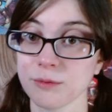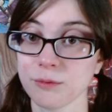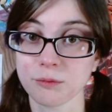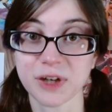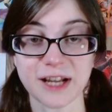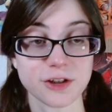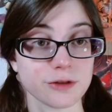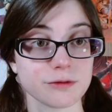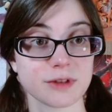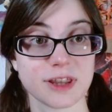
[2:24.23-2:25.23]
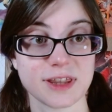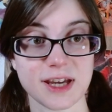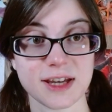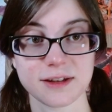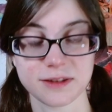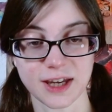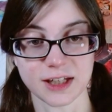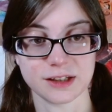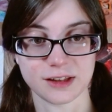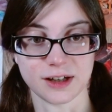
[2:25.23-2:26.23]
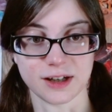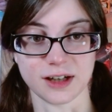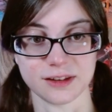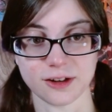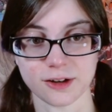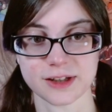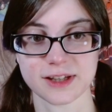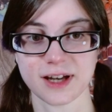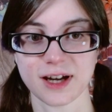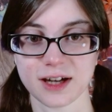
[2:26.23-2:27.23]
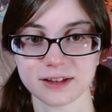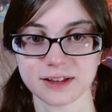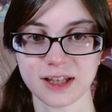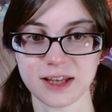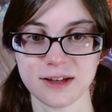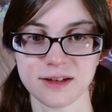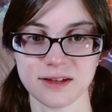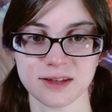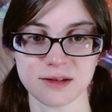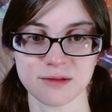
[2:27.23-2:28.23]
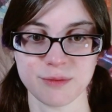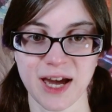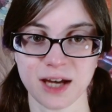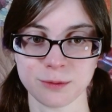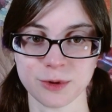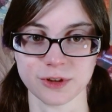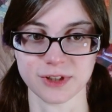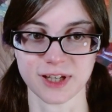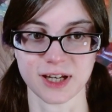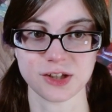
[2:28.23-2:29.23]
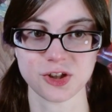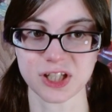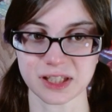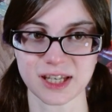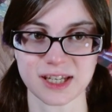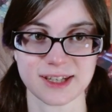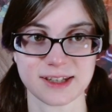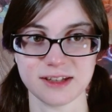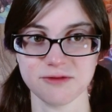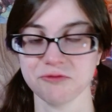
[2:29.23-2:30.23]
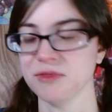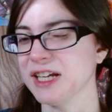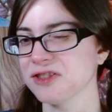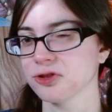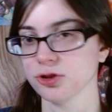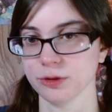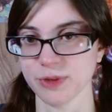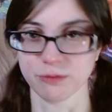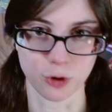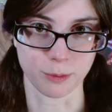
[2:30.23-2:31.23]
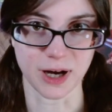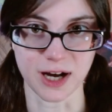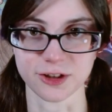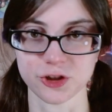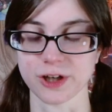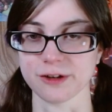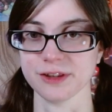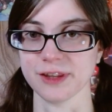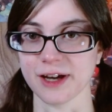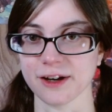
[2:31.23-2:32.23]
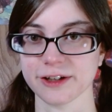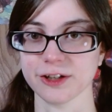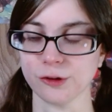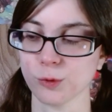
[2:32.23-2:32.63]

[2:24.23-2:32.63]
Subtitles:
But I don't think that the art style is bad per se. It just needs a little bit more polish here and there, you know?